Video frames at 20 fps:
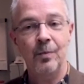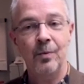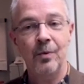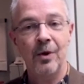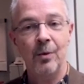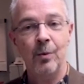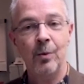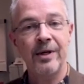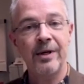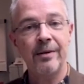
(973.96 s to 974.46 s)

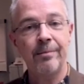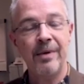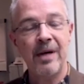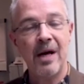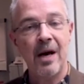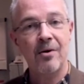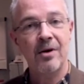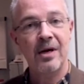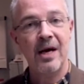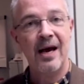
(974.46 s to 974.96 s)
Would it
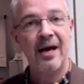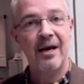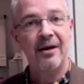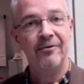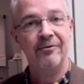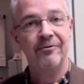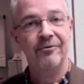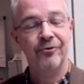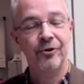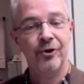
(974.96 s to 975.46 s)
be
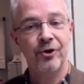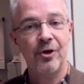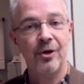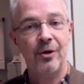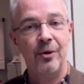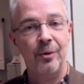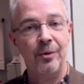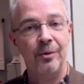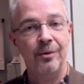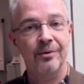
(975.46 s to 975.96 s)
okay for
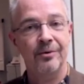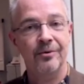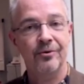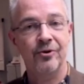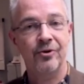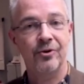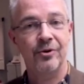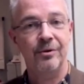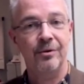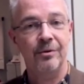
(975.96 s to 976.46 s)
you
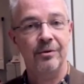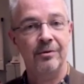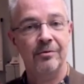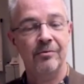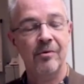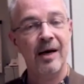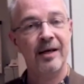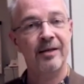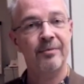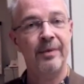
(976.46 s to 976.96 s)
to
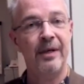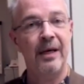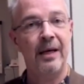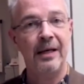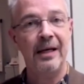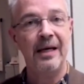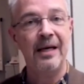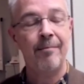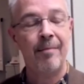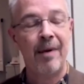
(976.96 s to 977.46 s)
write me
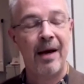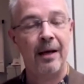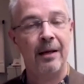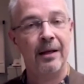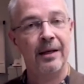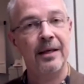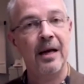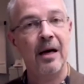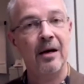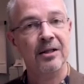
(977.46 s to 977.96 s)
an
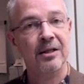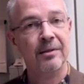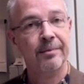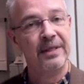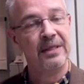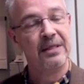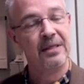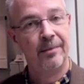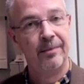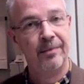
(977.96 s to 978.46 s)
email and
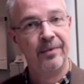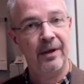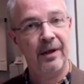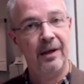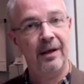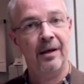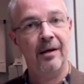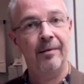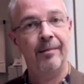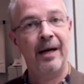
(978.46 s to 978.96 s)
ask me
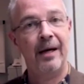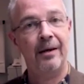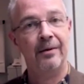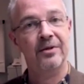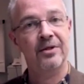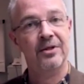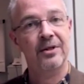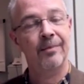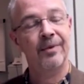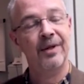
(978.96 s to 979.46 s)
something
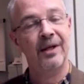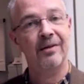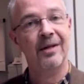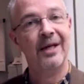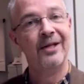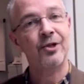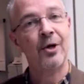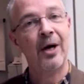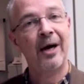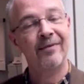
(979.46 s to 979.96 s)
about something
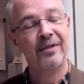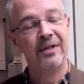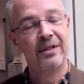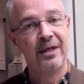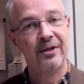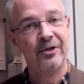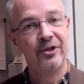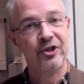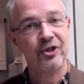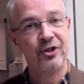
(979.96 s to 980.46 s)
that you
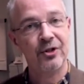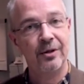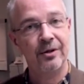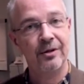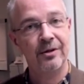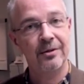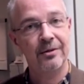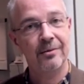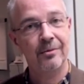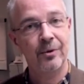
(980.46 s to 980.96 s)
haven't
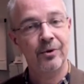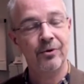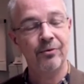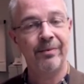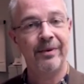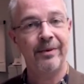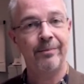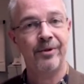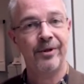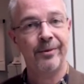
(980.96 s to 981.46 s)
understood? Would you
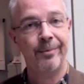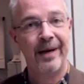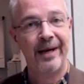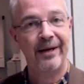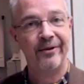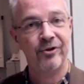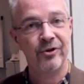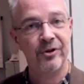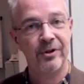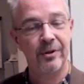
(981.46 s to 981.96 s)
be
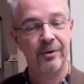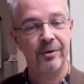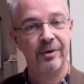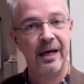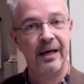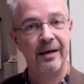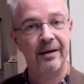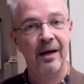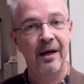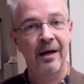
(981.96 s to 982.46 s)
prepared to do
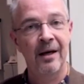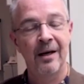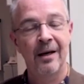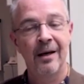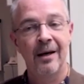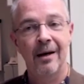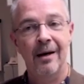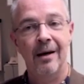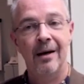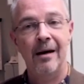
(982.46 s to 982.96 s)

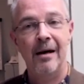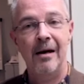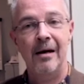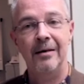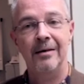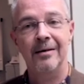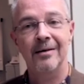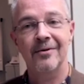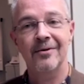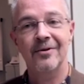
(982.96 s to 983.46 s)

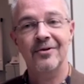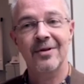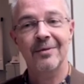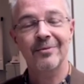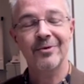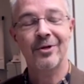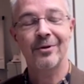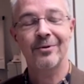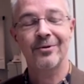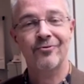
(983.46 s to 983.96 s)
that?
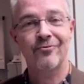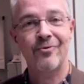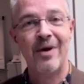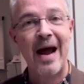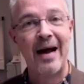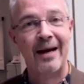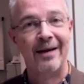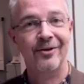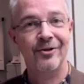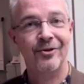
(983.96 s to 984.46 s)
Some students
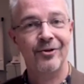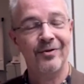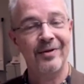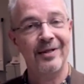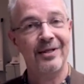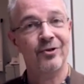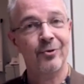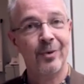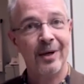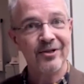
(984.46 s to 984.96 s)
react to
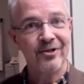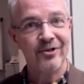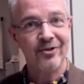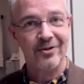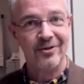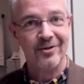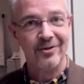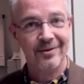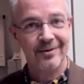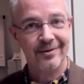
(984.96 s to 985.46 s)
these
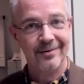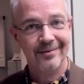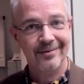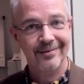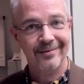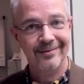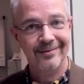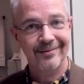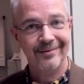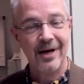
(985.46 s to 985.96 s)
questions
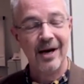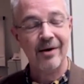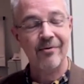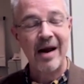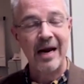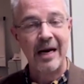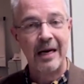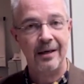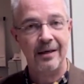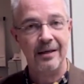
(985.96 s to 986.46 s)

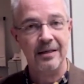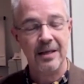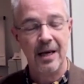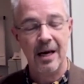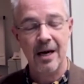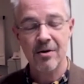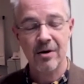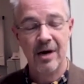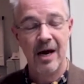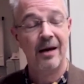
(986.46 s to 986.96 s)
directly and
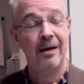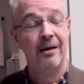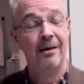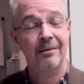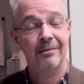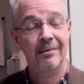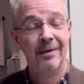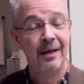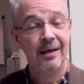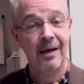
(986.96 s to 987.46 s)
say, okay,
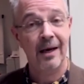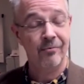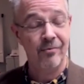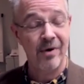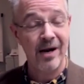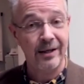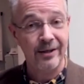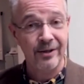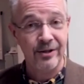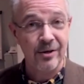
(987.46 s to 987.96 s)
can I
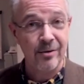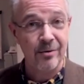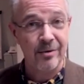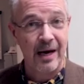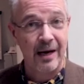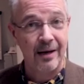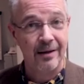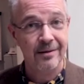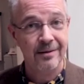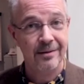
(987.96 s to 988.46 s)
really do
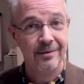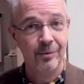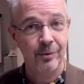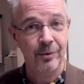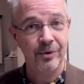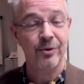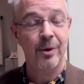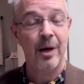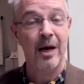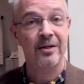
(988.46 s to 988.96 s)
that?
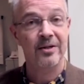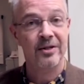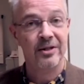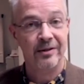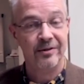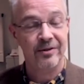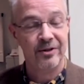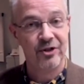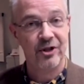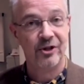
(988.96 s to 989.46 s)
Would you
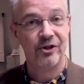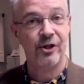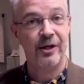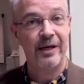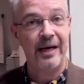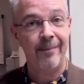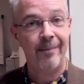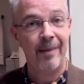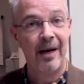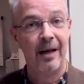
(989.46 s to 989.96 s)
answer such
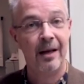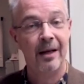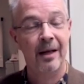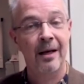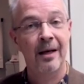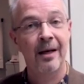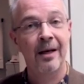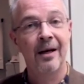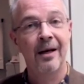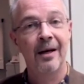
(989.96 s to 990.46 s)
an email?
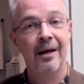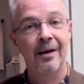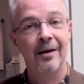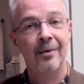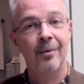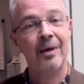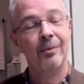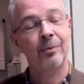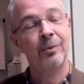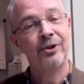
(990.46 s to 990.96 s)

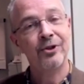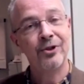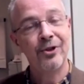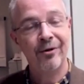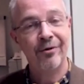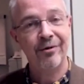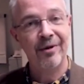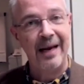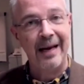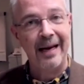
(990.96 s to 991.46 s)
Well, what do
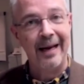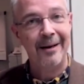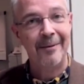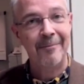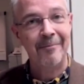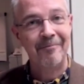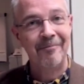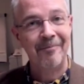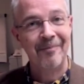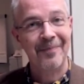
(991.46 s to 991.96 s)
you think
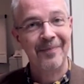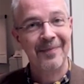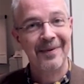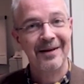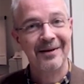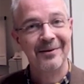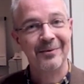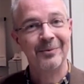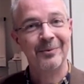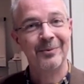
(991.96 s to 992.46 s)

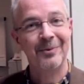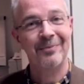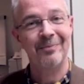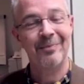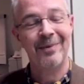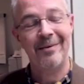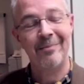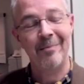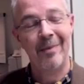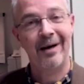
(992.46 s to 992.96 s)

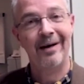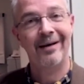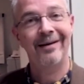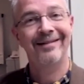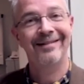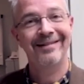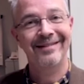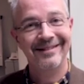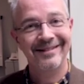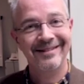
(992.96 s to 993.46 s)
would be my
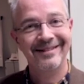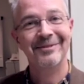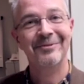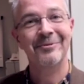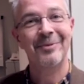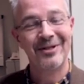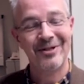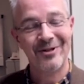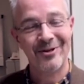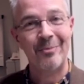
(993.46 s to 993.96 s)

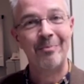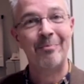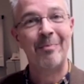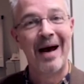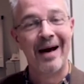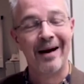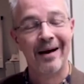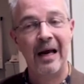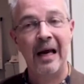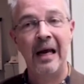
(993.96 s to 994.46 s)
question
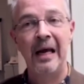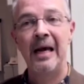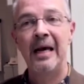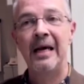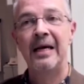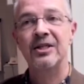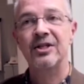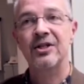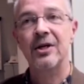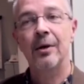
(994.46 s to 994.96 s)
back?
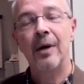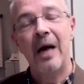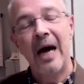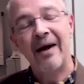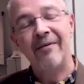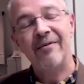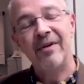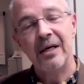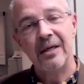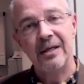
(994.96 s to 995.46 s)
So
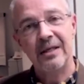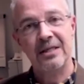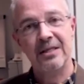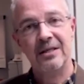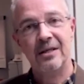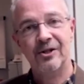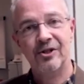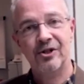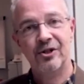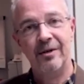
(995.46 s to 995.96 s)
having a
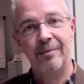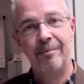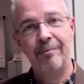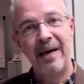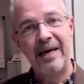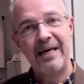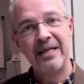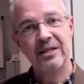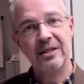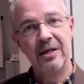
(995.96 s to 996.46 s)
discussion
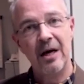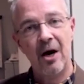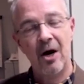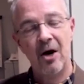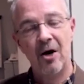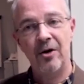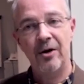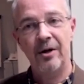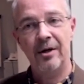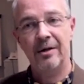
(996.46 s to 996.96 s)
based
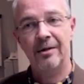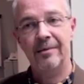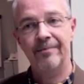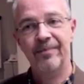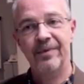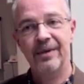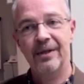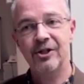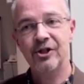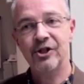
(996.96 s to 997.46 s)
on
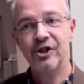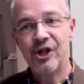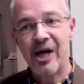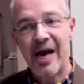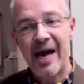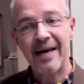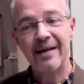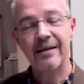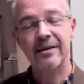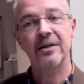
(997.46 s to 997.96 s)

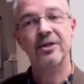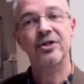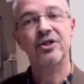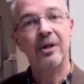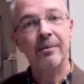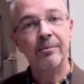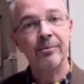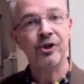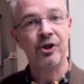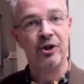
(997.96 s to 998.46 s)
shared
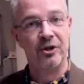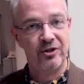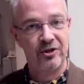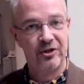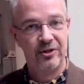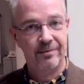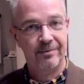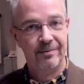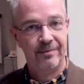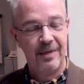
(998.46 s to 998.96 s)

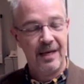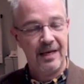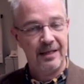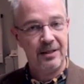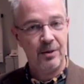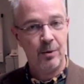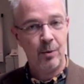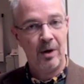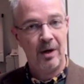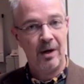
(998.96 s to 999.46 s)
assumptions,
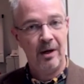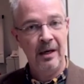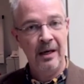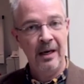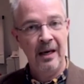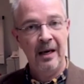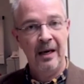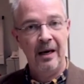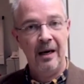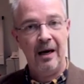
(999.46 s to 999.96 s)
as it were,
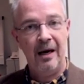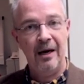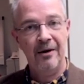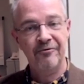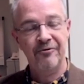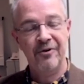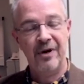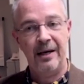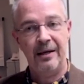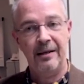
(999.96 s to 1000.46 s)
I
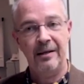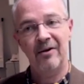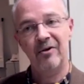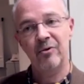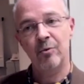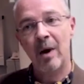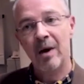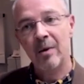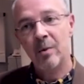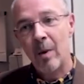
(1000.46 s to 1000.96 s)
find
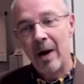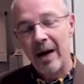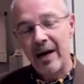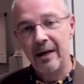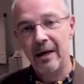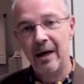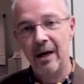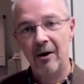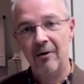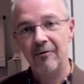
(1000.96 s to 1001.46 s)
is one
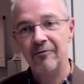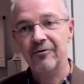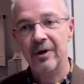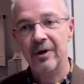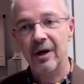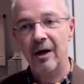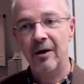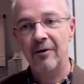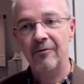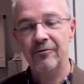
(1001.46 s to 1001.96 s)
way
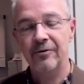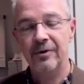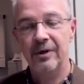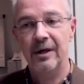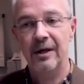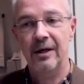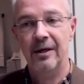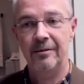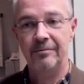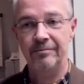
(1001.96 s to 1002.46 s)
of
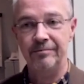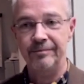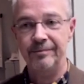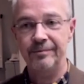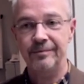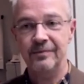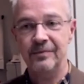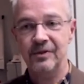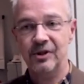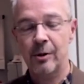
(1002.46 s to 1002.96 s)

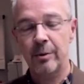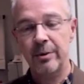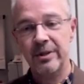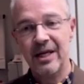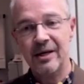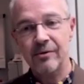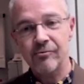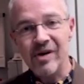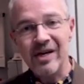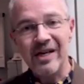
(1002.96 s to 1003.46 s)
shall we
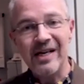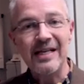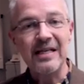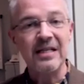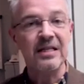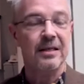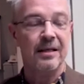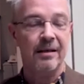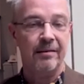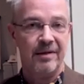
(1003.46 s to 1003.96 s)
say,
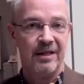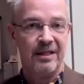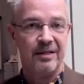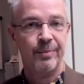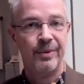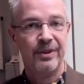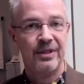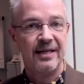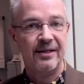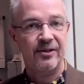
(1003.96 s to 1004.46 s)
releasing this
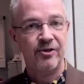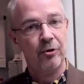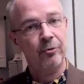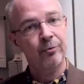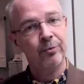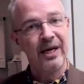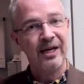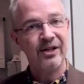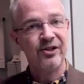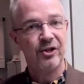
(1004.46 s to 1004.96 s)
potential
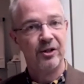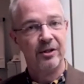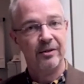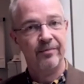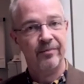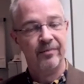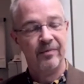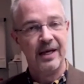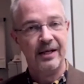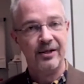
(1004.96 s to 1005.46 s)
pressure
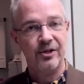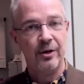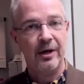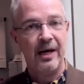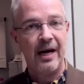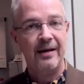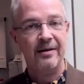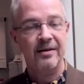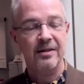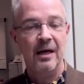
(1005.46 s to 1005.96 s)
that you
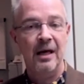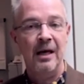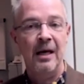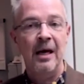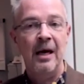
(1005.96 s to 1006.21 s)
get.